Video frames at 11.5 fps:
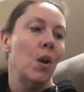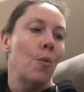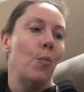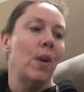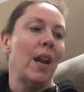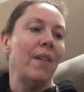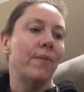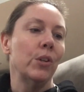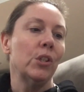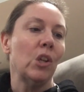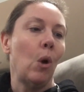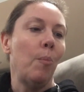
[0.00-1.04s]
When I
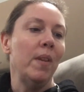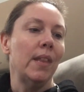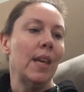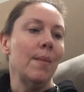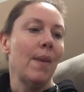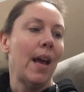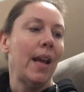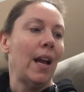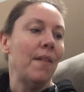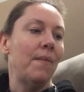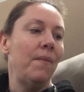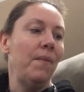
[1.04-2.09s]
first opened them, I
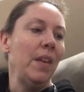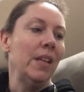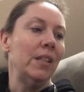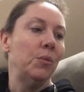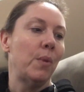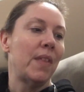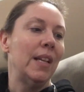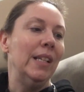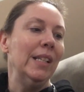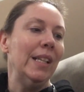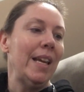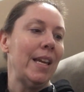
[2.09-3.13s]
got filled with
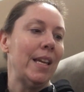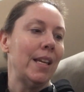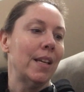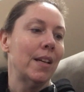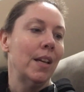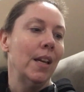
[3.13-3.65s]
glee.